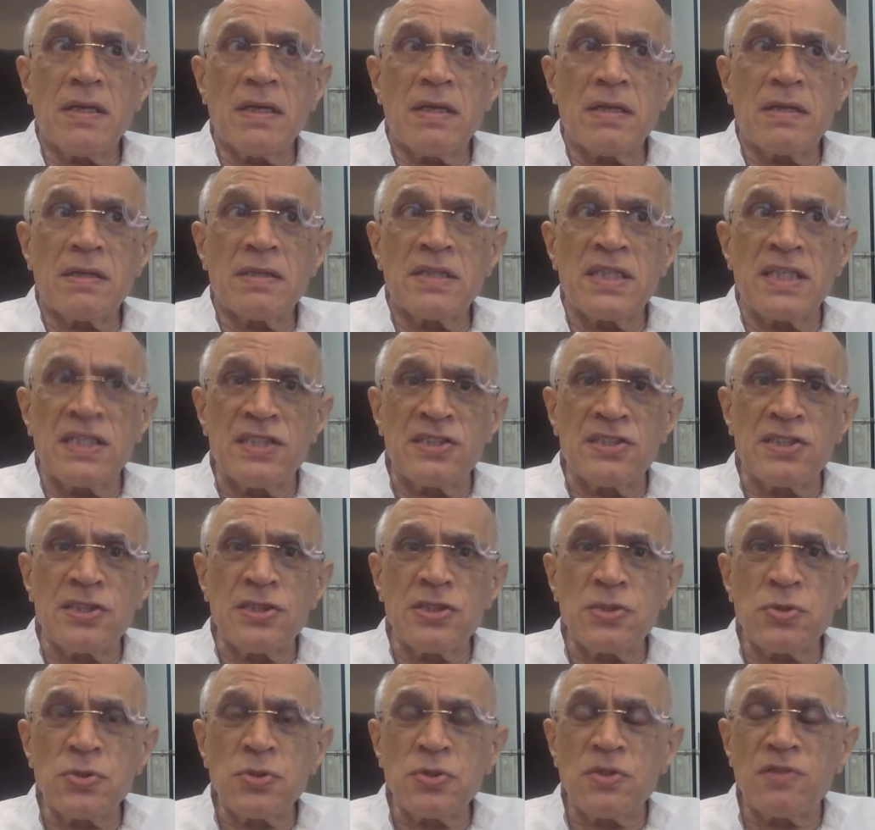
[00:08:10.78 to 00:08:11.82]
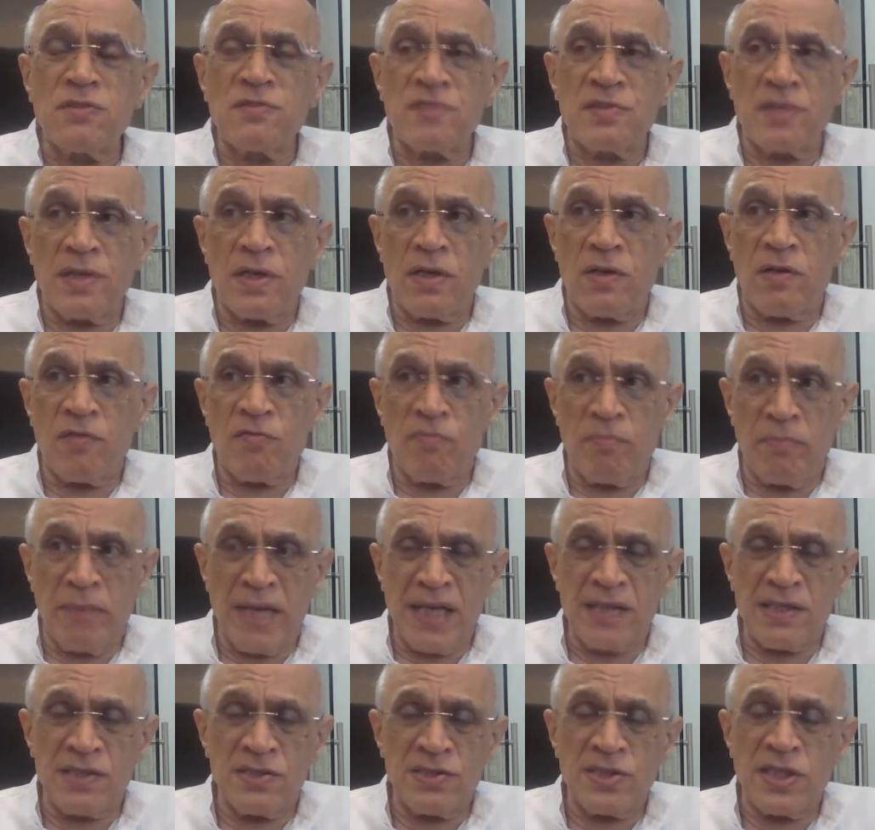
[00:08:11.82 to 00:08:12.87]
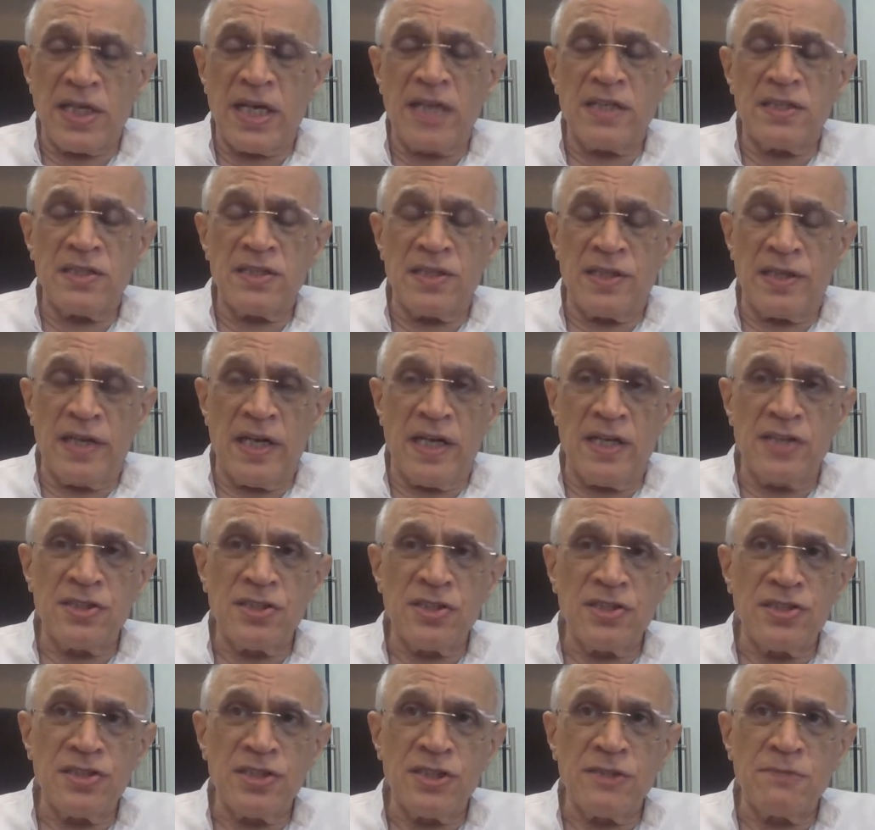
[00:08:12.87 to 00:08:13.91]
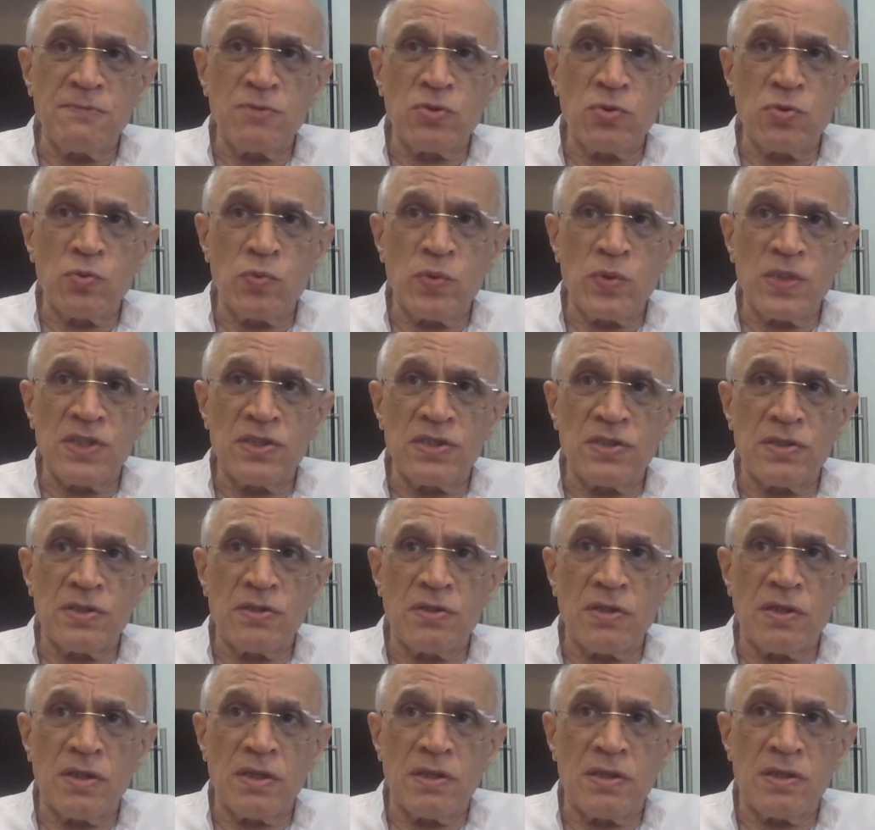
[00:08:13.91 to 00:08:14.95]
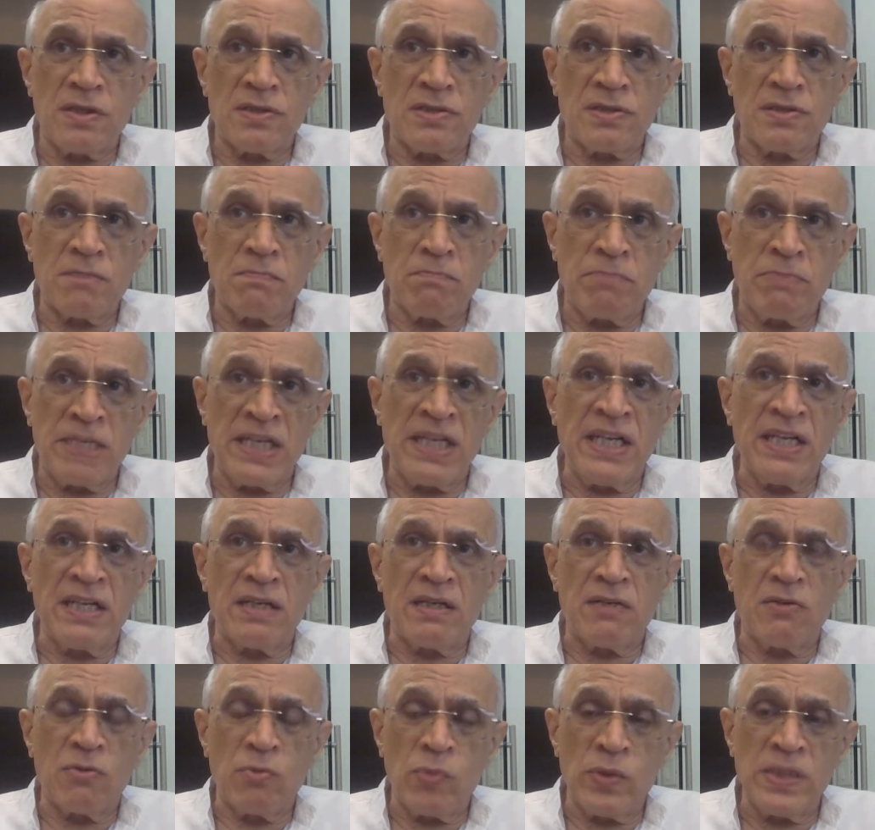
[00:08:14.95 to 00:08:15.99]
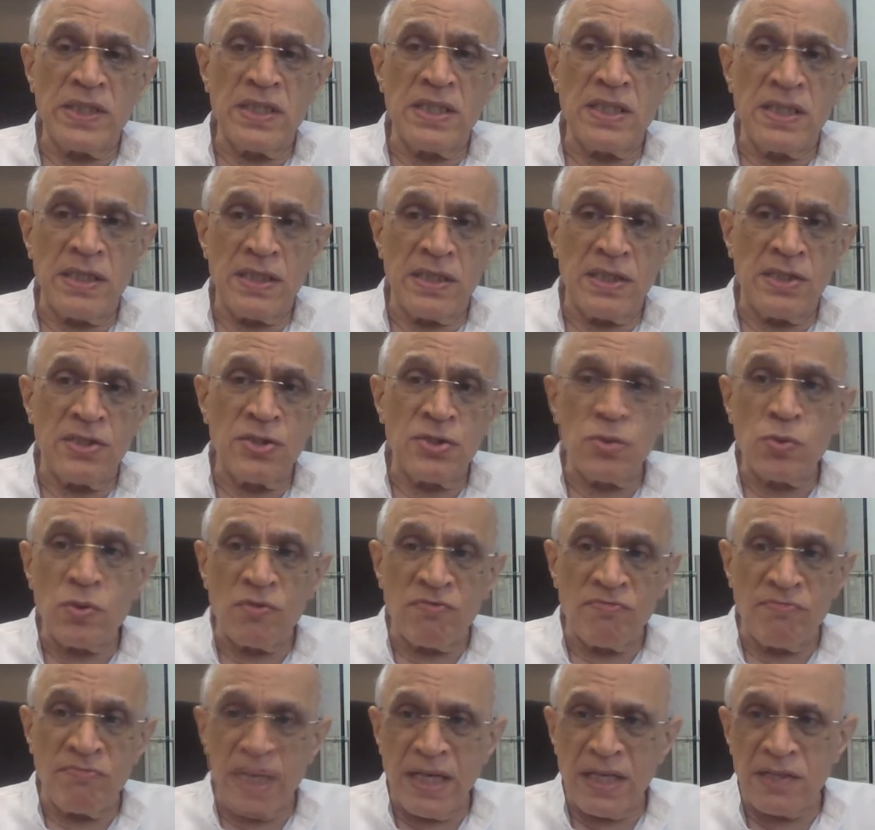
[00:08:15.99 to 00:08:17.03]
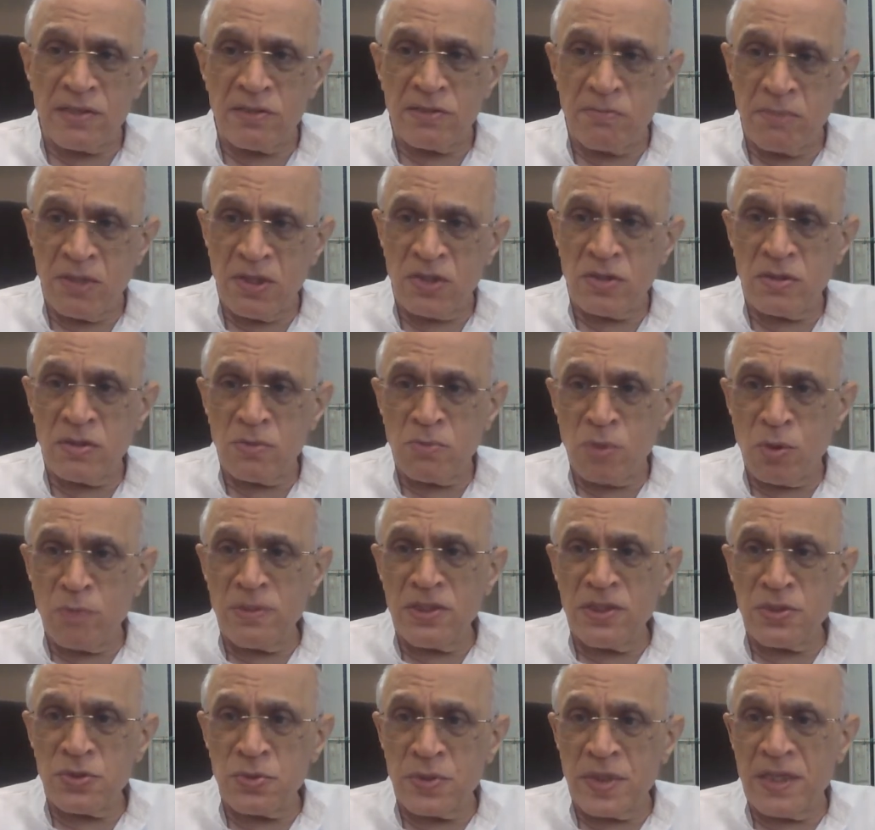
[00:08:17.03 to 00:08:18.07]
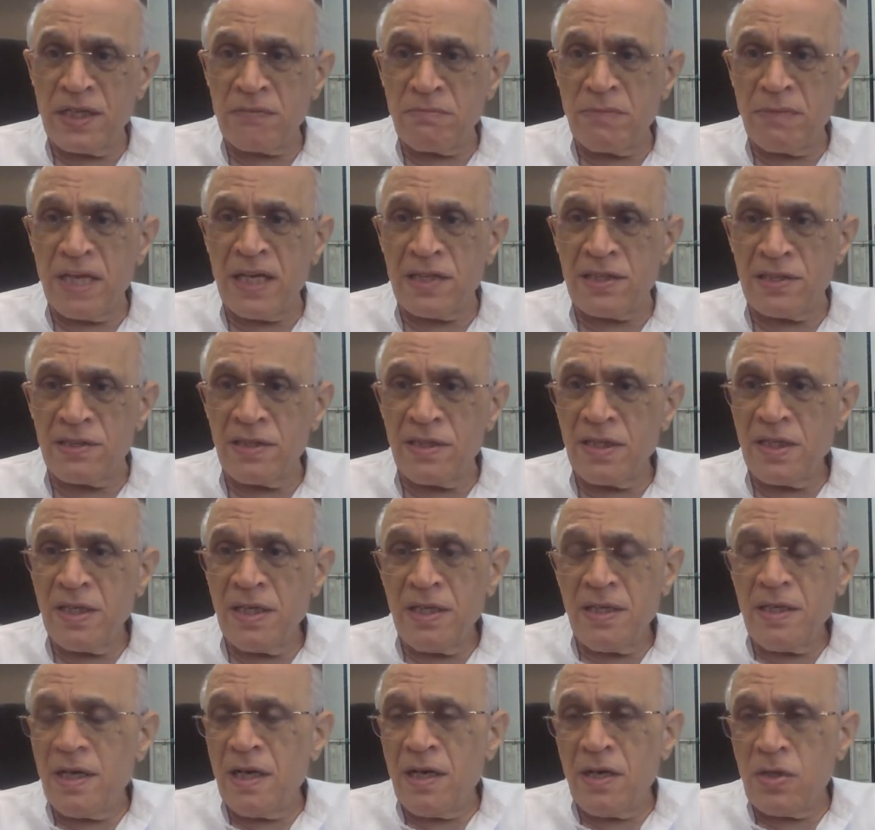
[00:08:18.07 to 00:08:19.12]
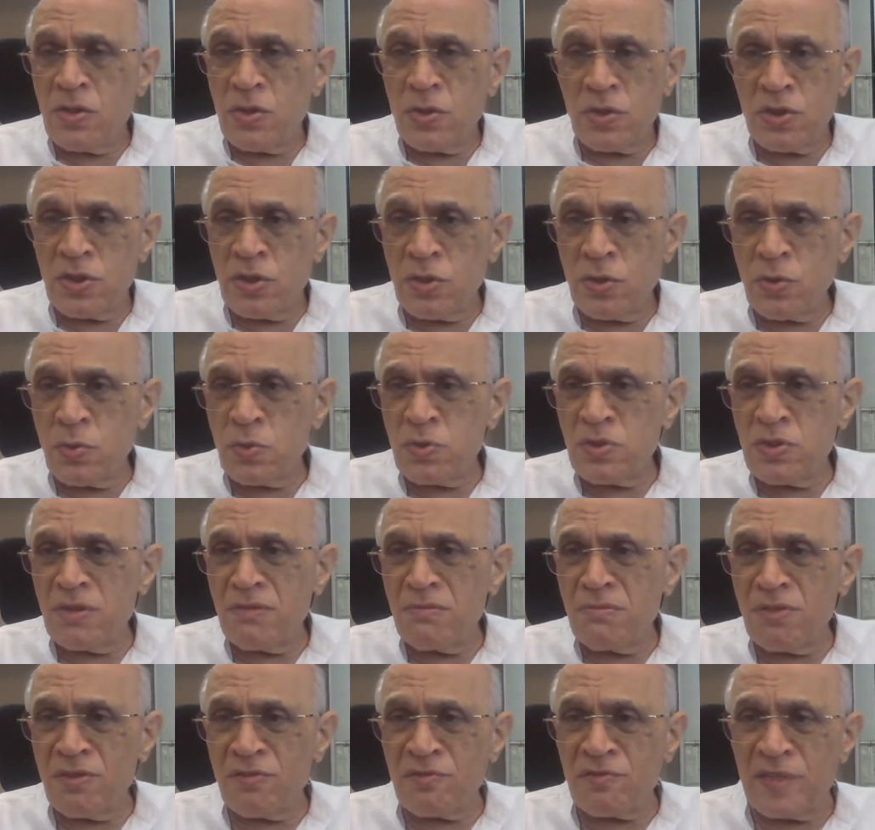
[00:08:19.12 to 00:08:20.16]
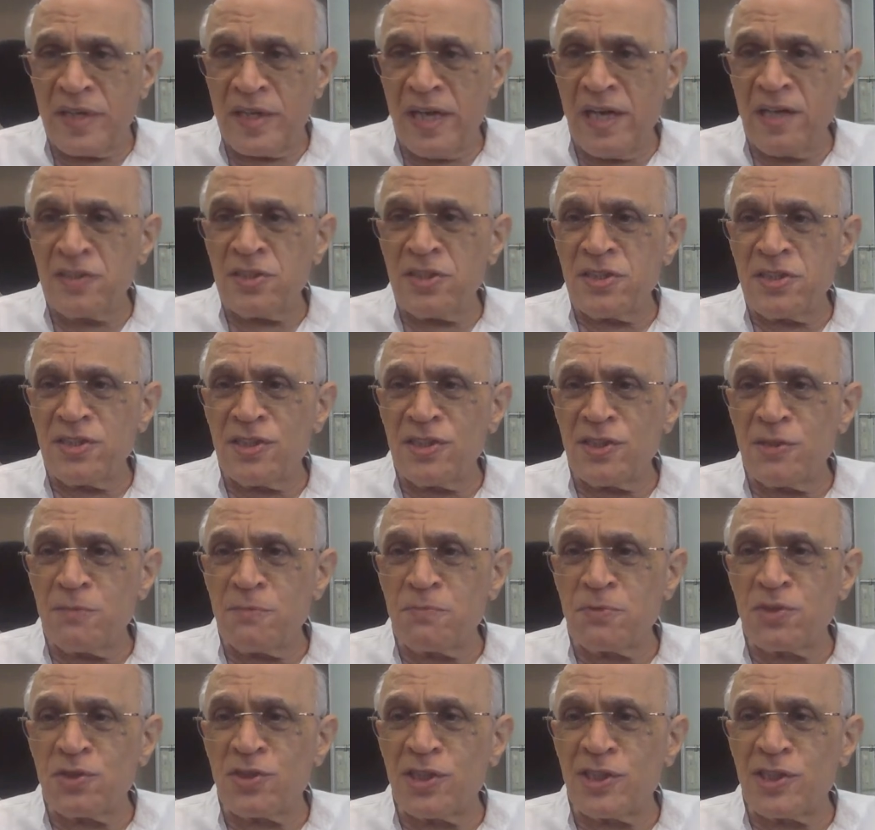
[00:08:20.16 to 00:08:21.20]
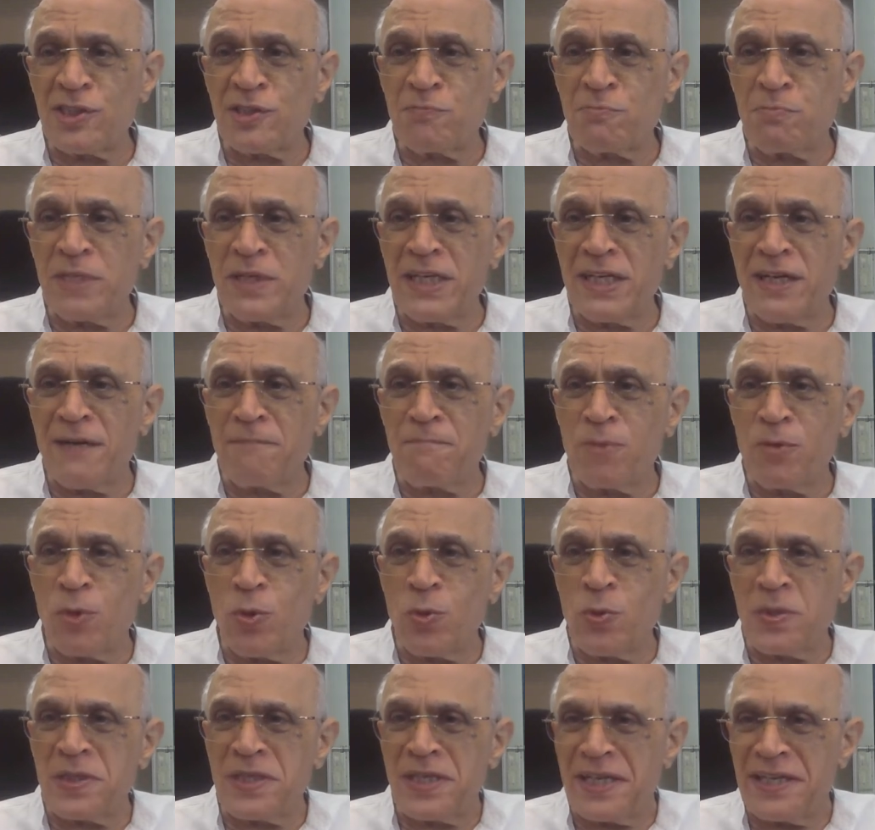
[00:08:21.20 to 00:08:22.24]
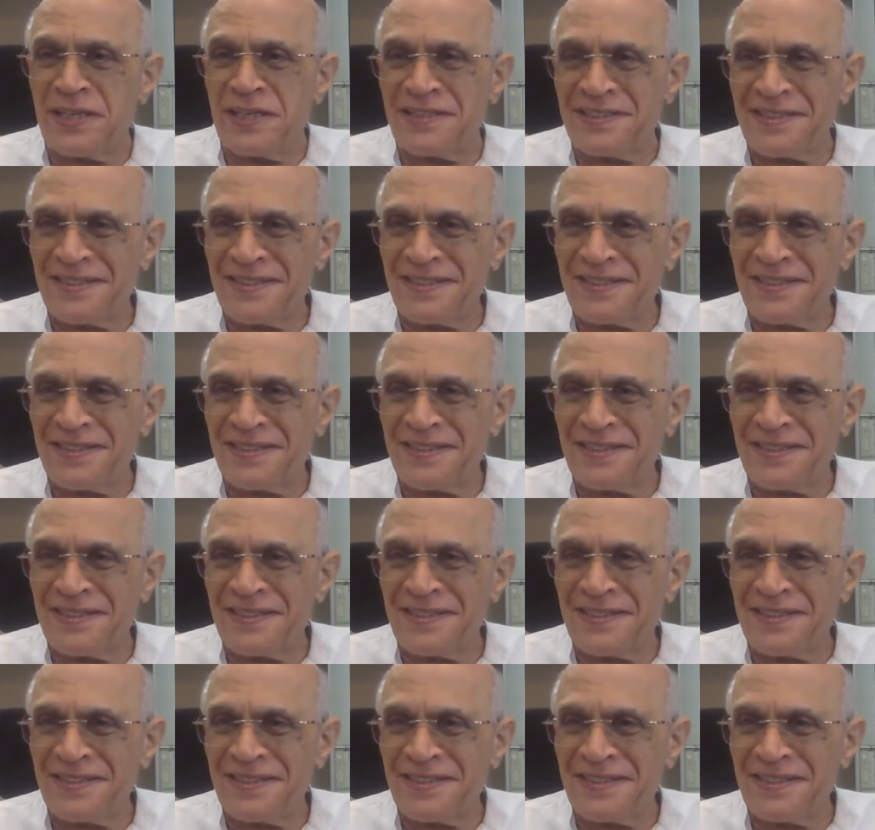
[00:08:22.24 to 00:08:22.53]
the institution of marriage and the relationships which begin with the issue of marriage, because the moment you get married, a huge number of relationships just spring up overnight.